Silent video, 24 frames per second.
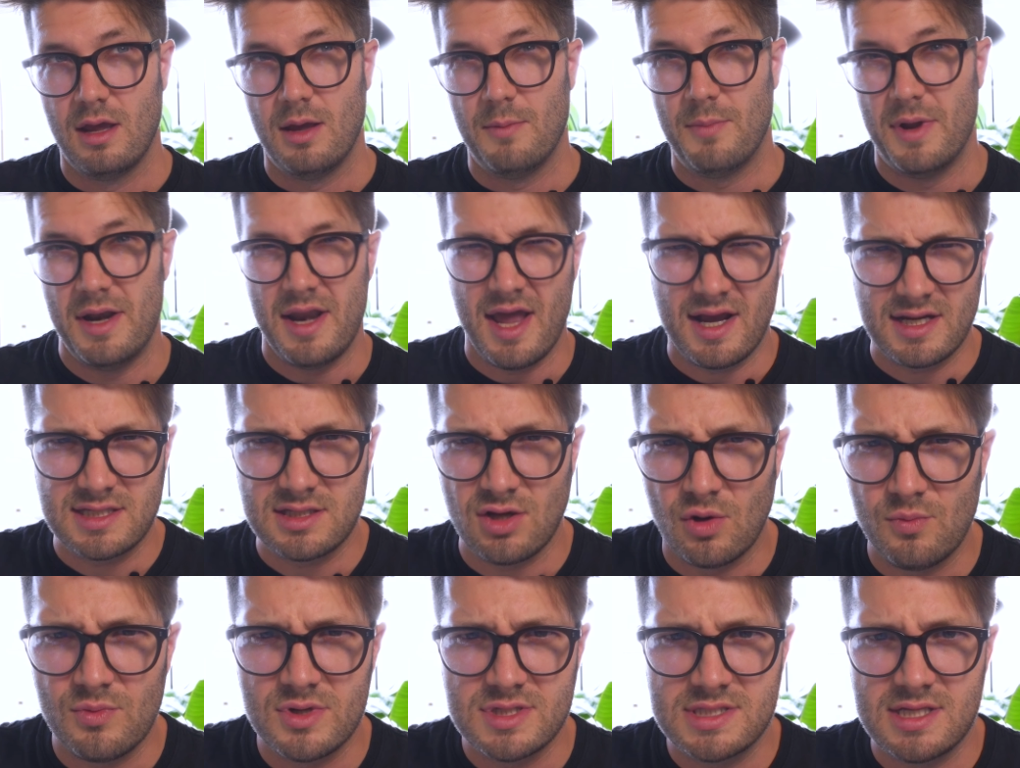But
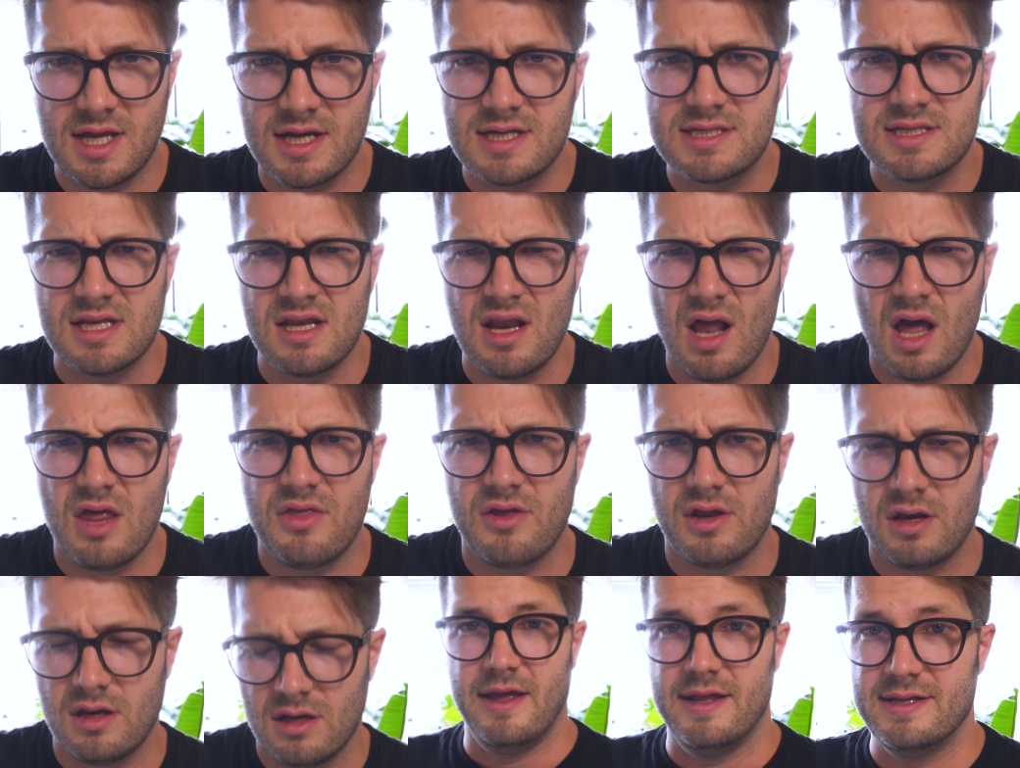almost next to
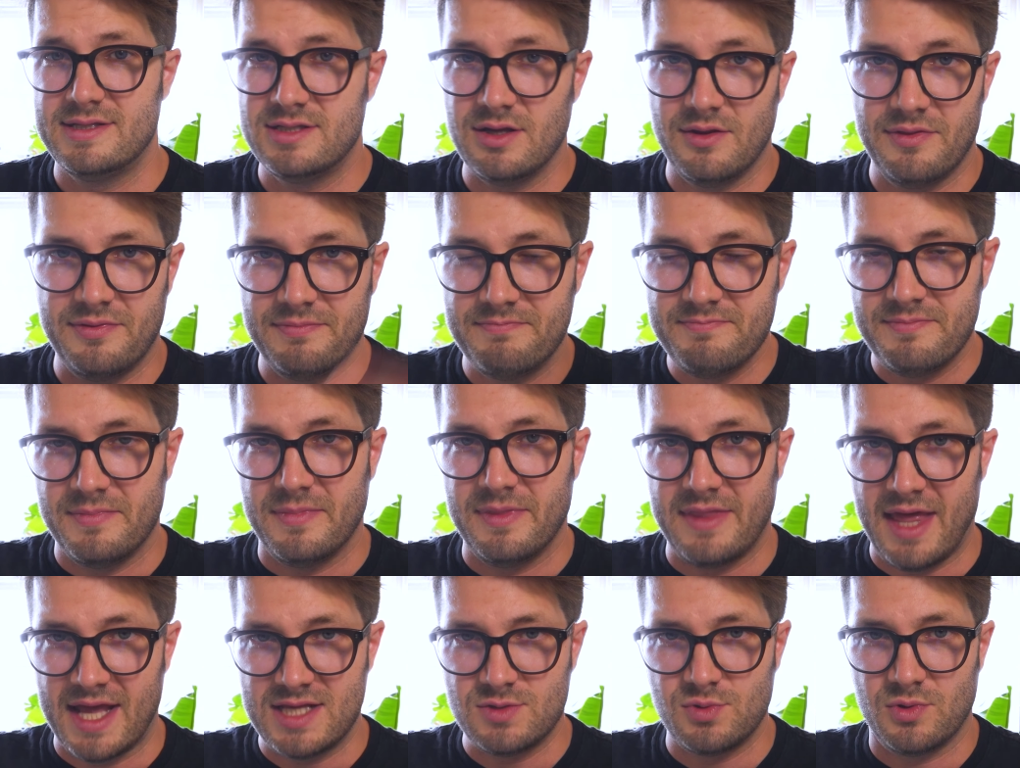nothing. And so
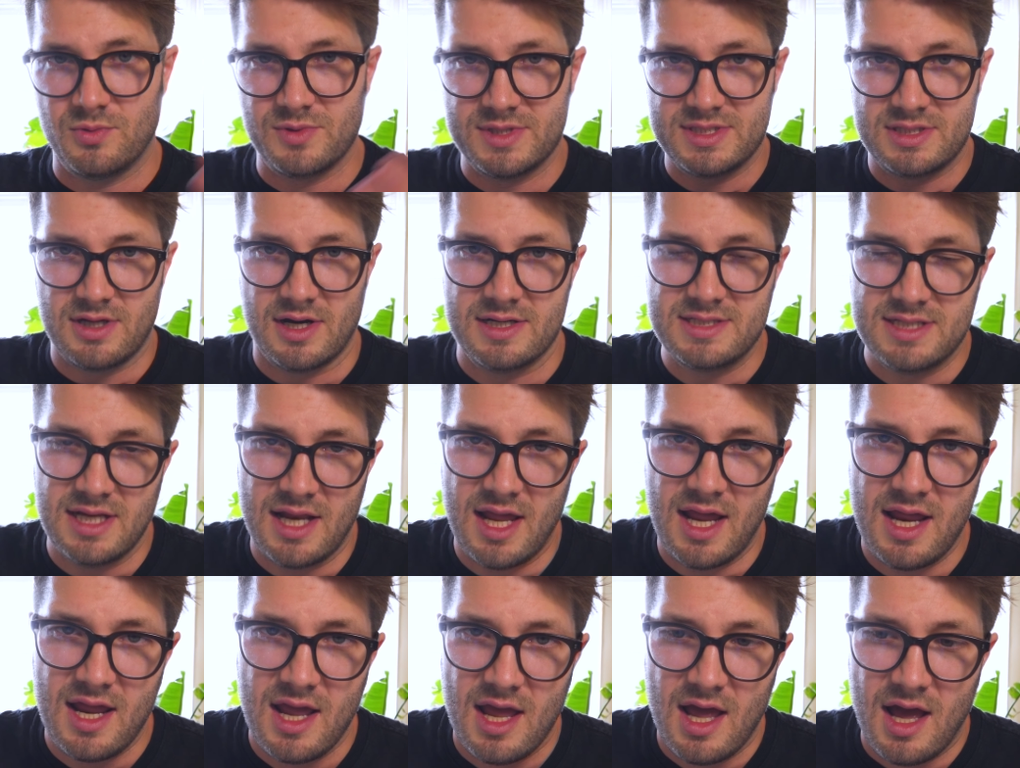that's where we'll start
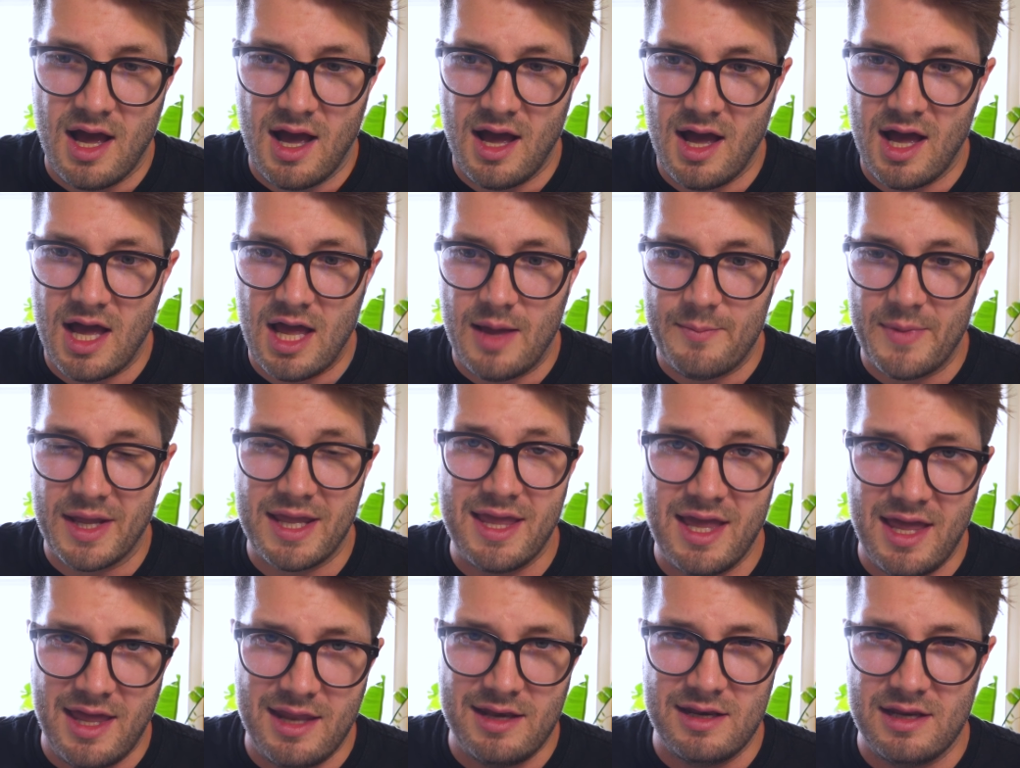today.
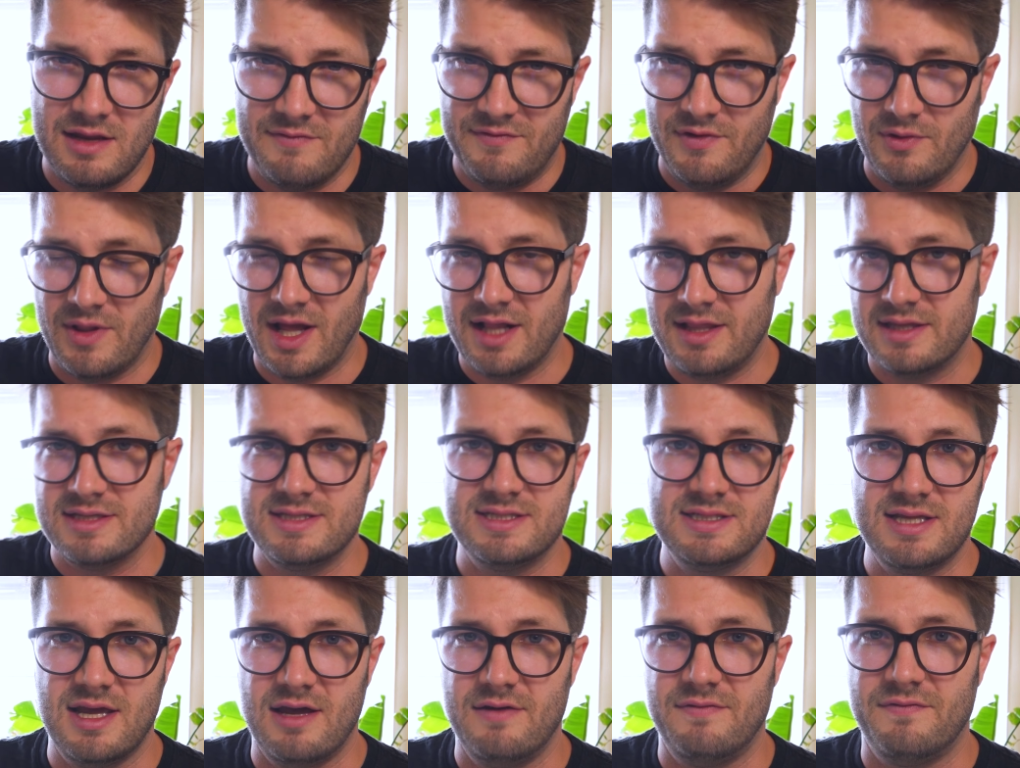Again, if you like
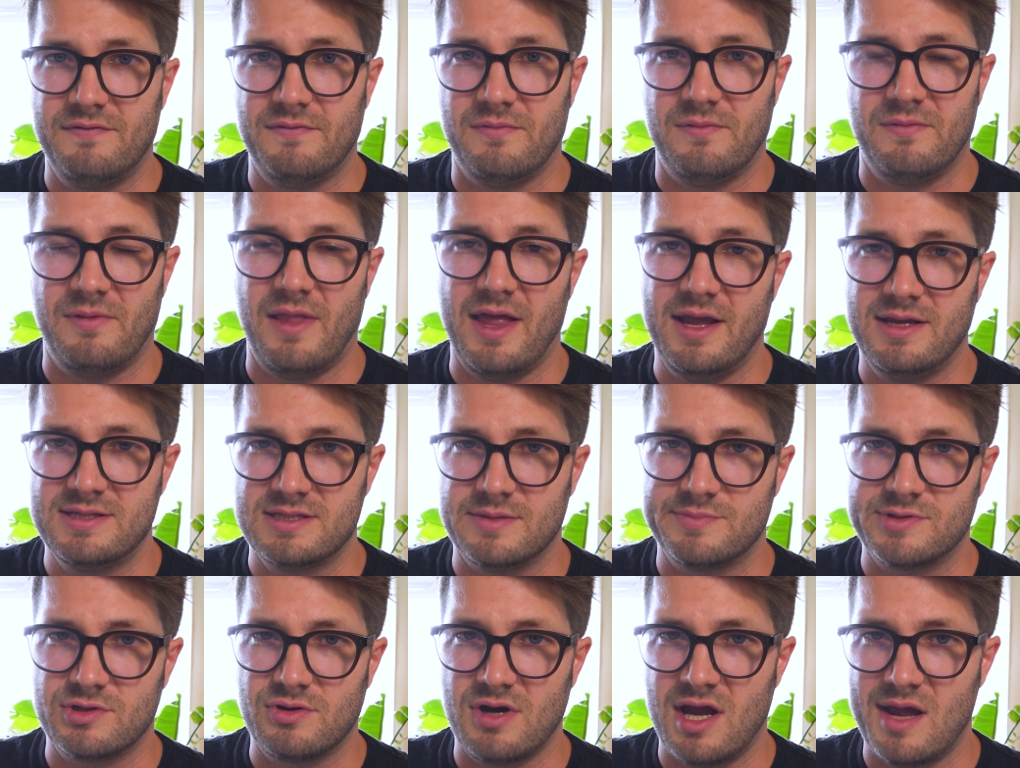this stuff, like,
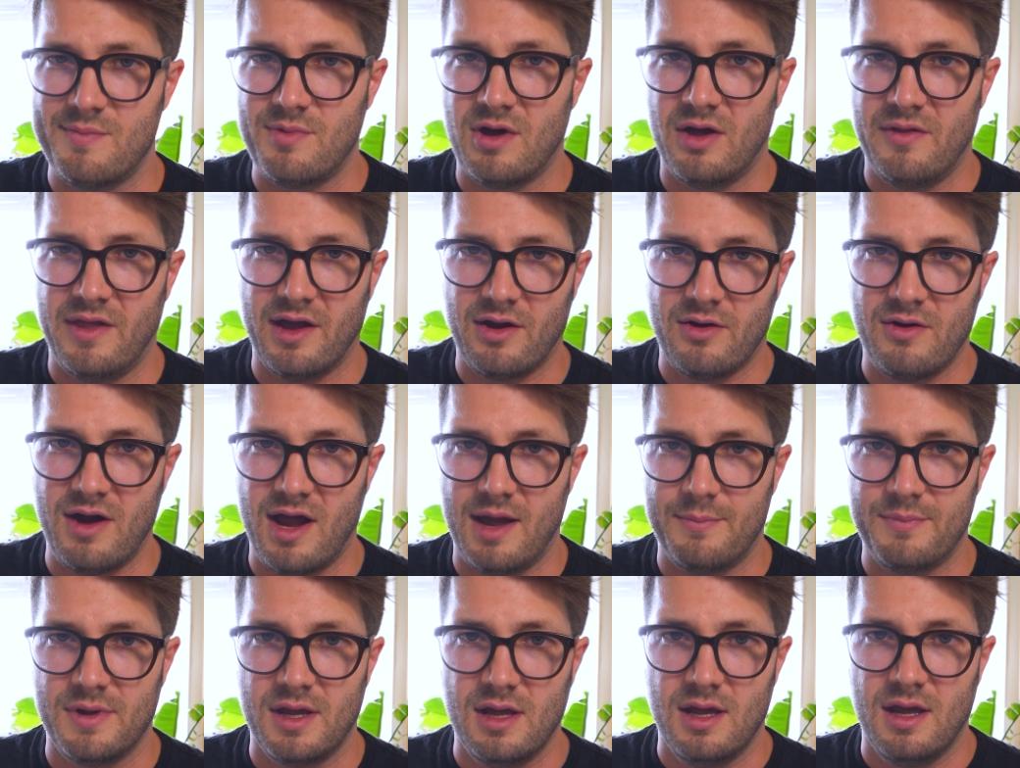subscribe, all that
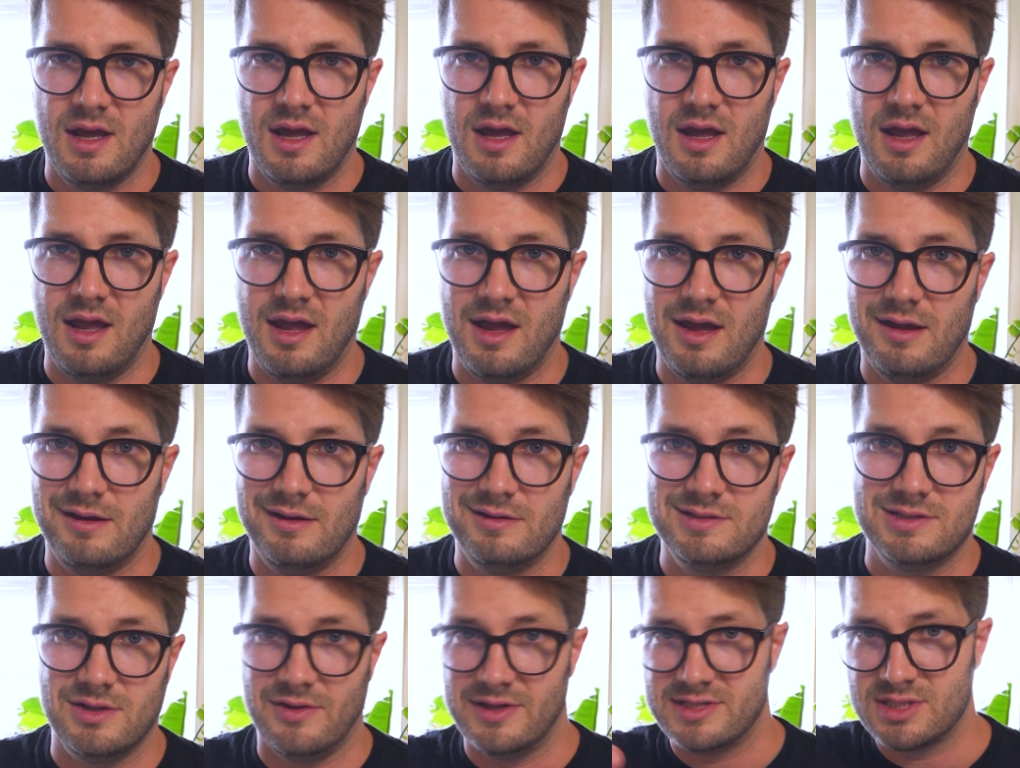crap.
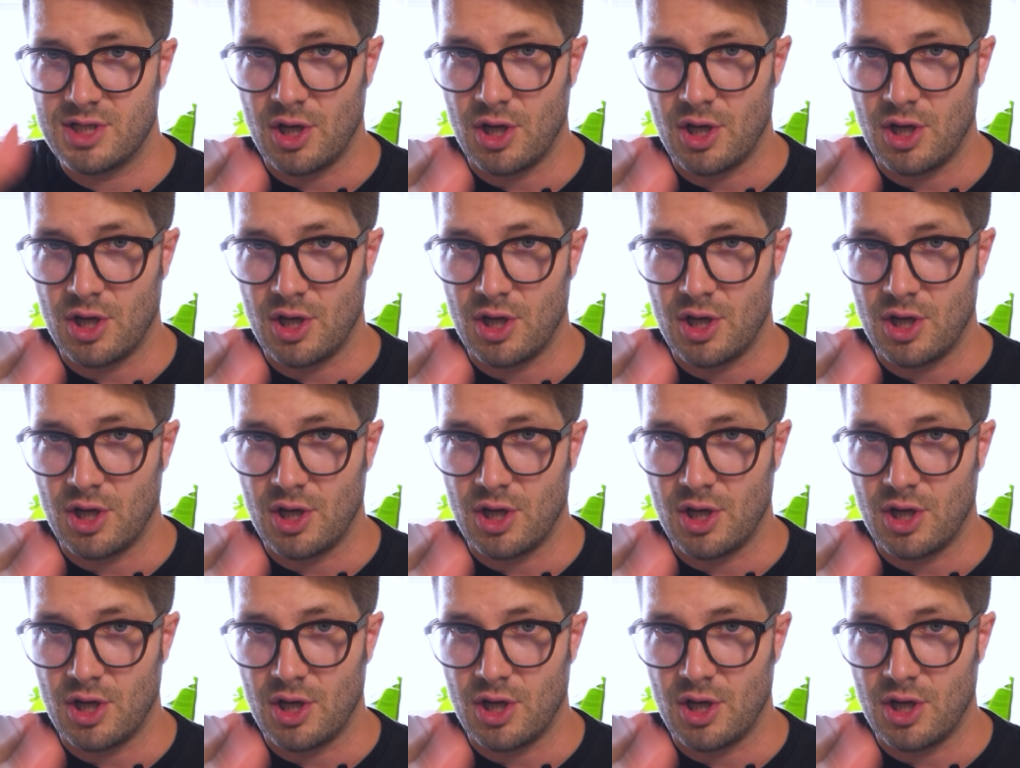And so let's